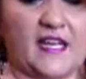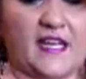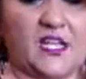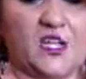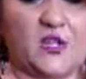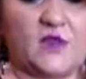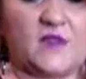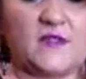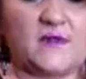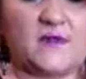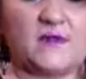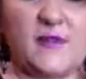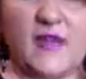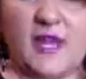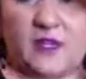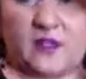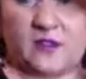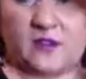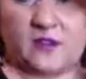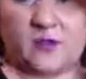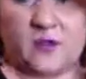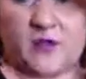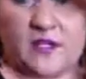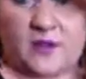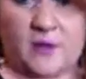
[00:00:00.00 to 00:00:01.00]
use metal
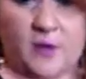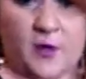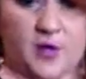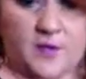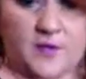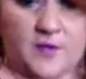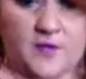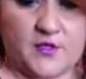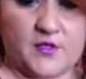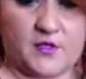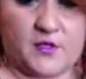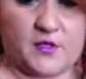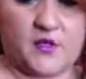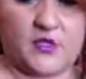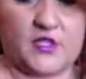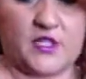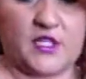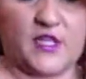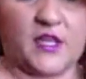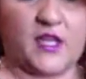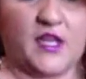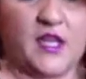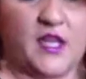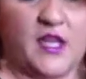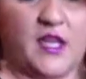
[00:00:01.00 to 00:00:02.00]
with perm
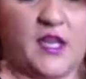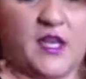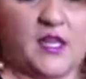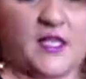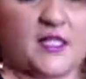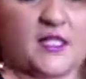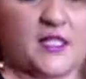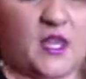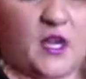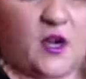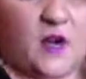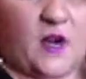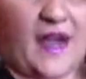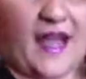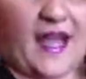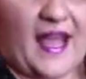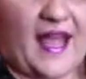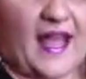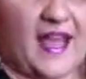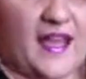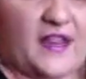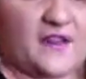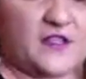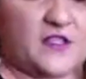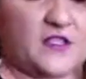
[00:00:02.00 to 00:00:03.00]
solution. So I
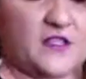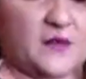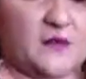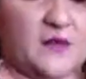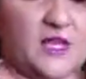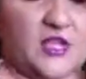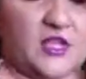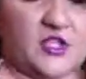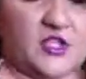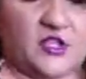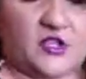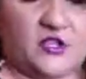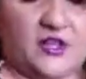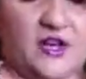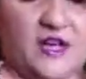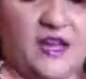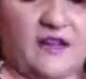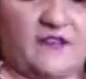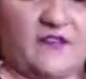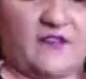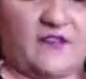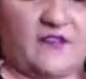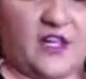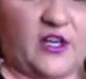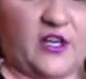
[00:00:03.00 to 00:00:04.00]
have to make sure I
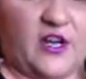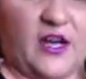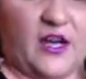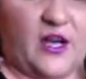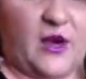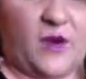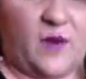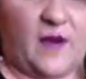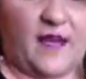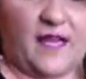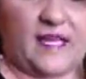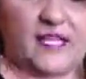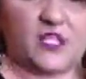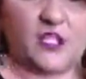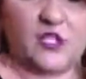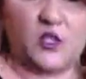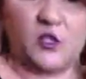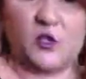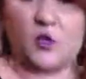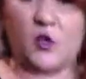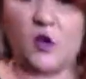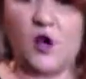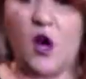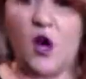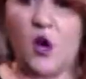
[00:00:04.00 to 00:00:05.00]
figure out a way to
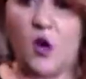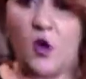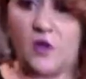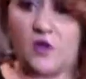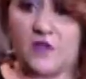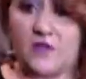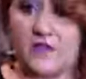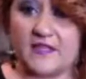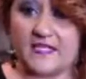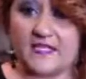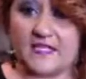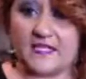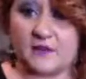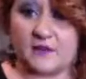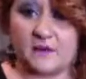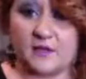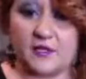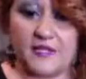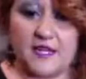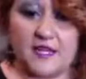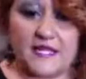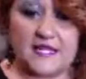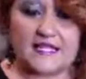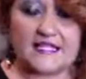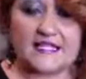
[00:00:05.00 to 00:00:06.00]
hold this in
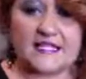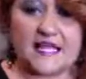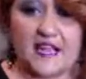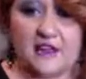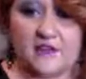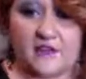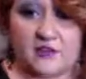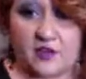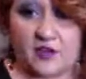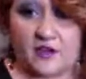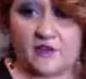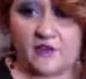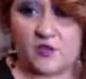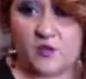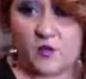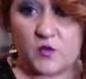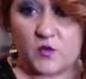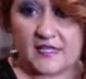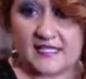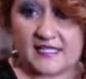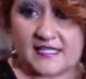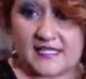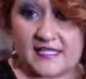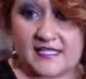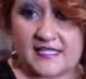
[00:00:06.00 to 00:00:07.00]
place after I've
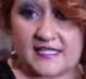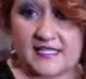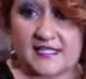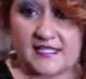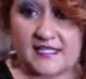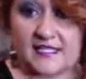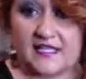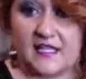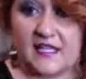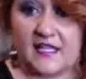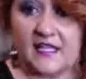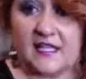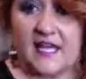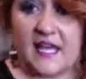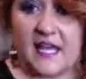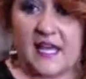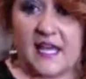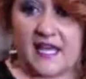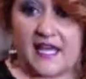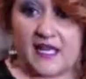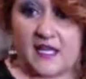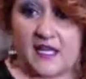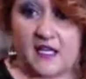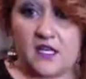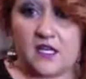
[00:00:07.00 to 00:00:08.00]
twisted it
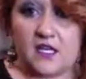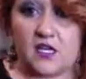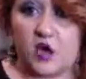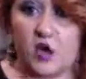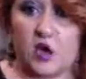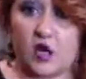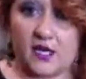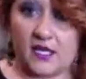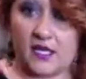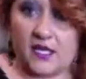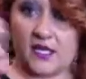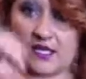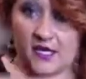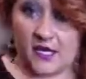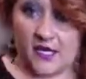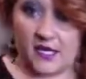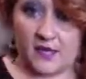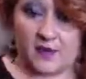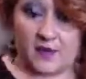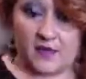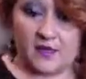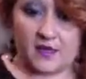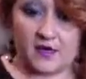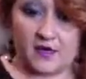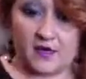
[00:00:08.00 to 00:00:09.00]
and knotted it up
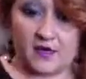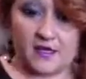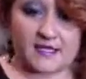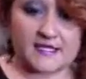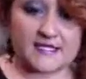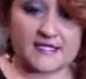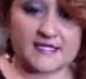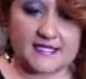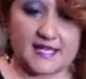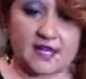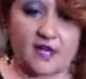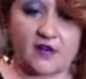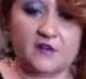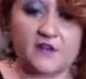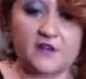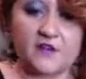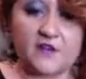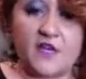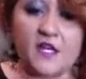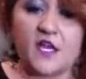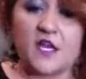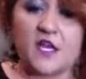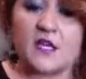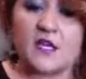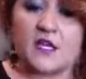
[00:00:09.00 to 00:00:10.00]
on itself.
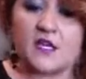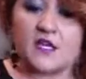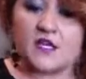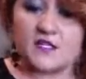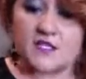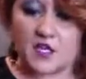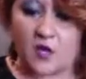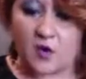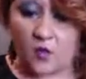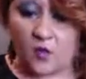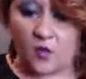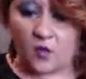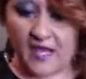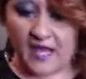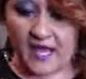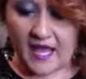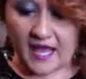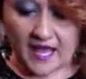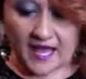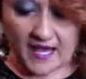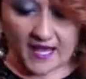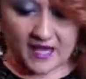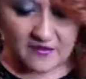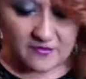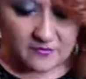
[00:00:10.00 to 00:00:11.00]
So what I
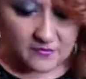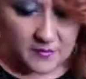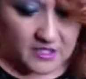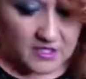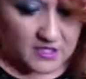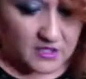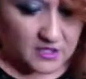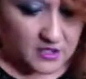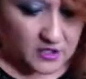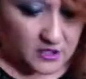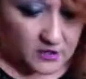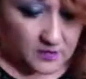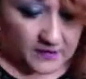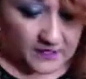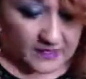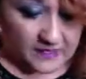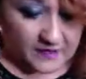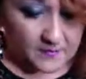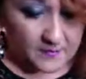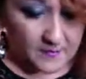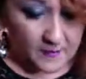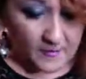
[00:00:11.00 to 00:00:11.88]
have been doing